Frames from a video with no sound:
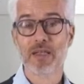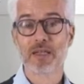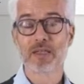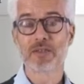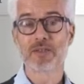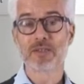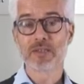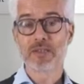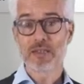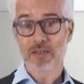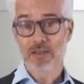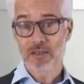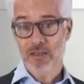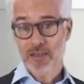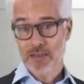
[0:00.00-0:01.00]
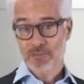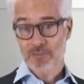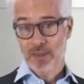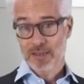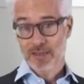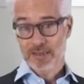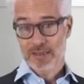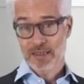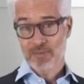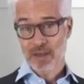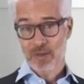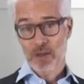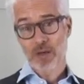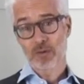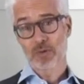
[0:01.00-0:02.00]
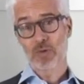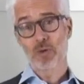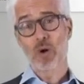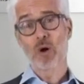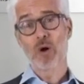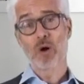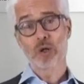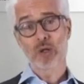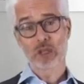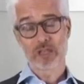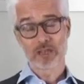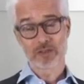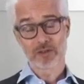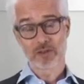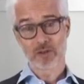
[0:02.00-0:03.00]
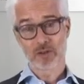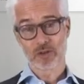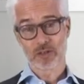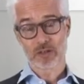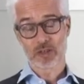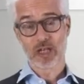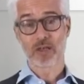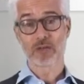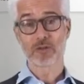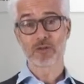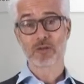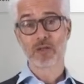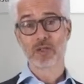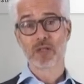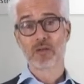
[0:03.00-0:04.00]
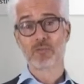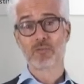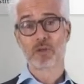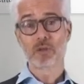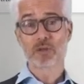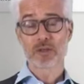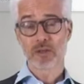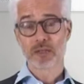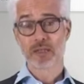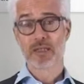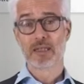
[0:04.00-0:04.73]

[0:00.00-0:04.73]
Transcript: You see here, it depends somehow how you organize your knowledge, how you put